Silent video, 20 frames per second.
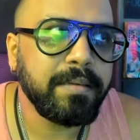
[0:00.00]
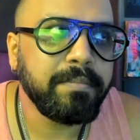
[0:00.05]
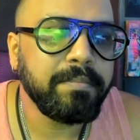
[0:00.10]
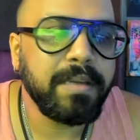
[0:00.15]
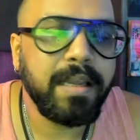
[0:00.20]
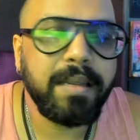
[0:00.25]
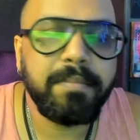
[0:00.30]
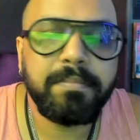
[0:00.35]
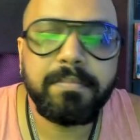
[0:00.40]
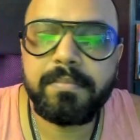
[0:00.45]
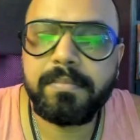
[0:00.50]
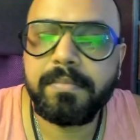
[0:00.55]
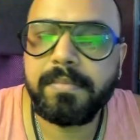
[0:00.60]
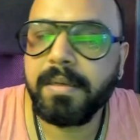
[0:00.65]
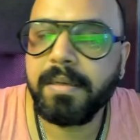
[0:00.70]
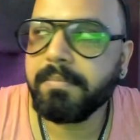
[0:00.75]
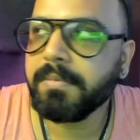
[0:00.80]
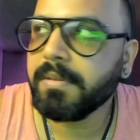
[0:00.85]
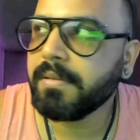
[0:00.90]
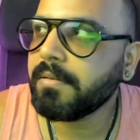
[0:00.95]

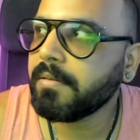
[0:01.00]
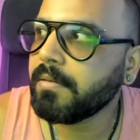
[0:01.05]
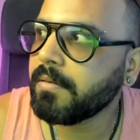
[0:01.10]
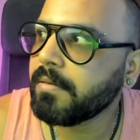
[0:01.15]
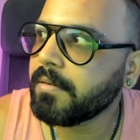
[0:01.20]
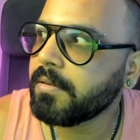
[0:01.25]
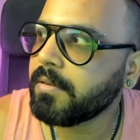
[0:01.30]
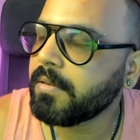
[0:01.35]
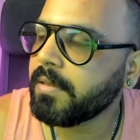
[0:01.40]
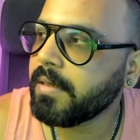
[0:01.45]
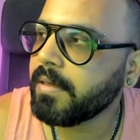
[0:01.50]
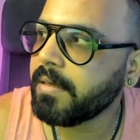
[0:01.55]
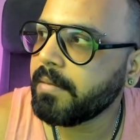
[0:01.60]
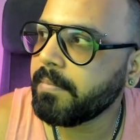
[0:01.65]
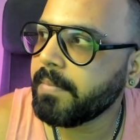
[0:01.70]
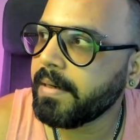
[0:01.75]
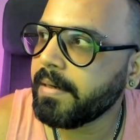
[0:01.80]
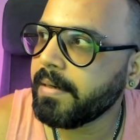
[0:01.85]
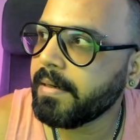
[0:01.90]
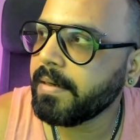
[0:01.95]
I'm just gonna share
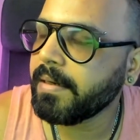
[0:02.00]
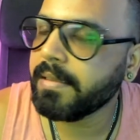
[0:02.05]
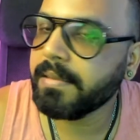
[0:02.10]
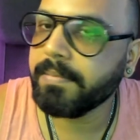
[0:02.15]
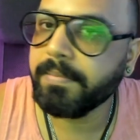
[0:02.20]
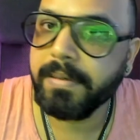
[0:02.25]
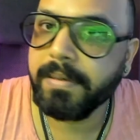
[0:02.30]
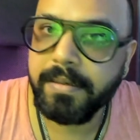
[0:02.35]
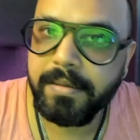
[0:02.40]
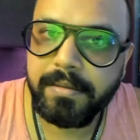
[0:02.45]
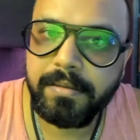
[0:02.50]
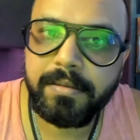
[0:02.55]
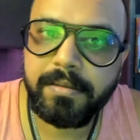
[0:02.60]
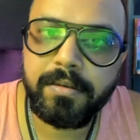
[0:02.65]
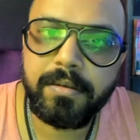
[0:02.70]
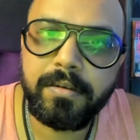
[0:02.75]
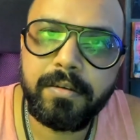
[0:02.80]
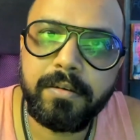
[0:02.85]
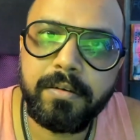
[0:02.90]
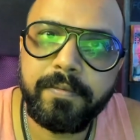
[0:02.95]
my experience
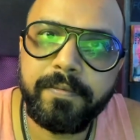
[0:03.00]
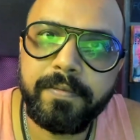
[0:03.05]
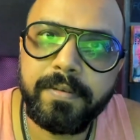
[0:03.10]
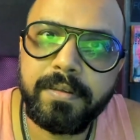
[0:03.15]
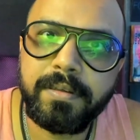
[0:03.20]
of